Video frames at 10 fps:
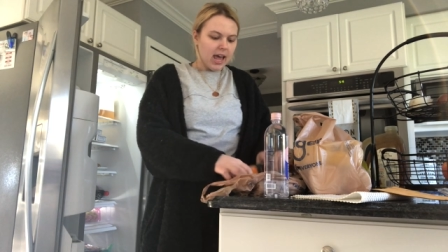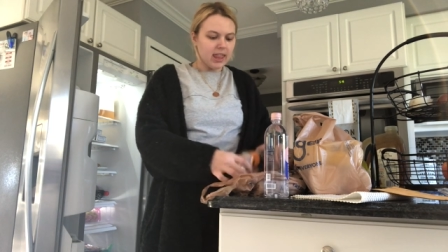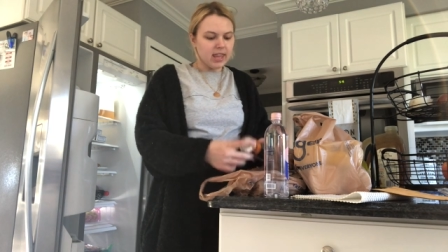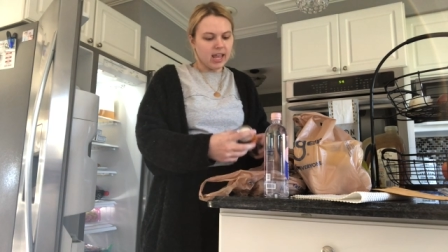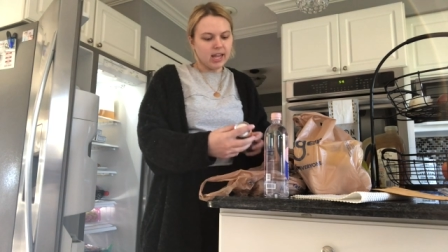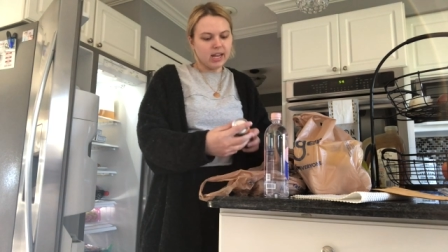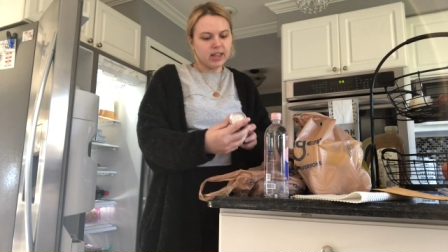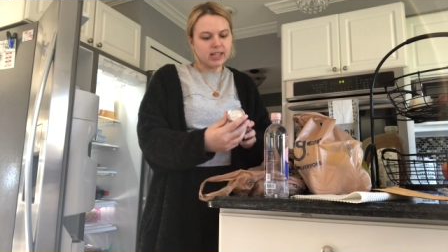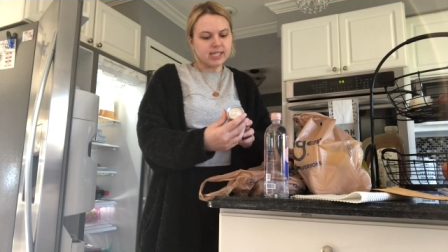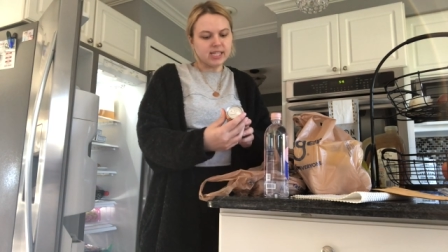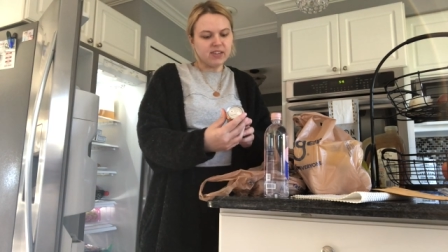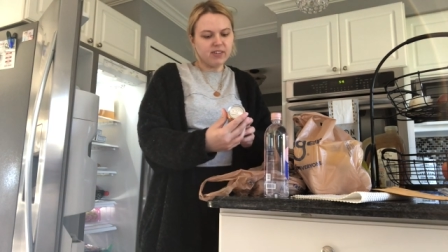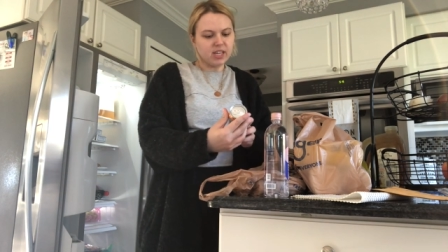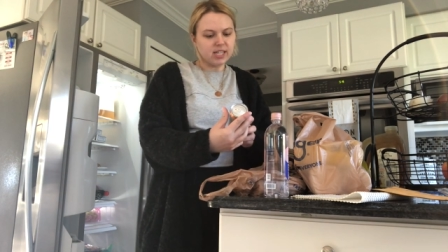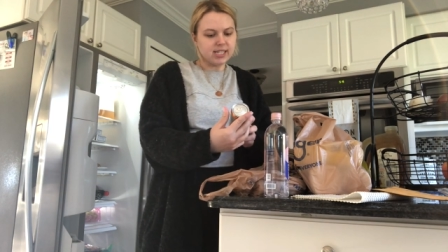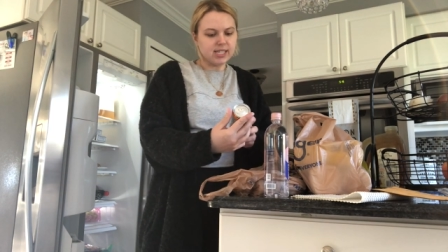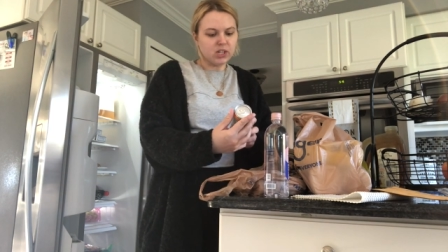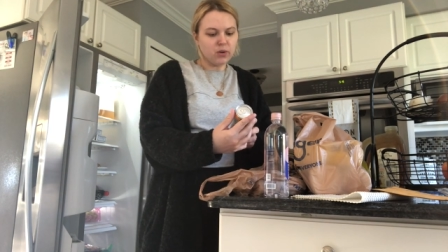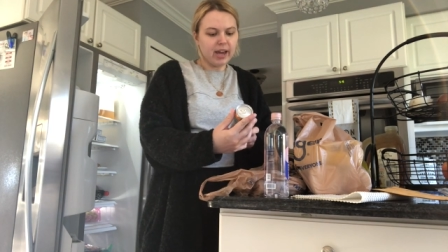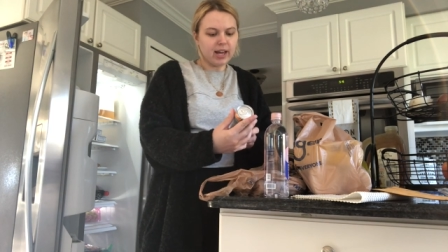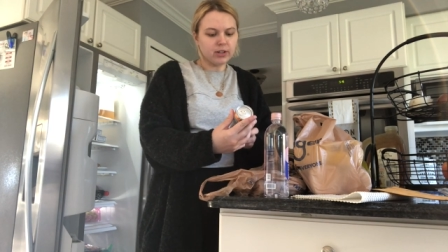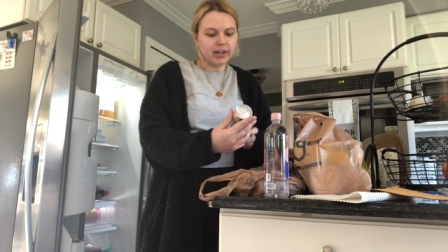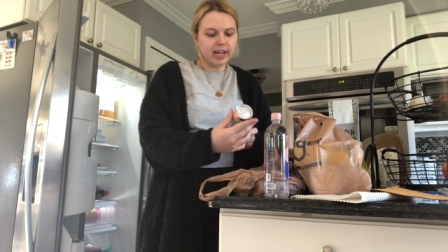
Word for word: And then the Zevia Zero Calorie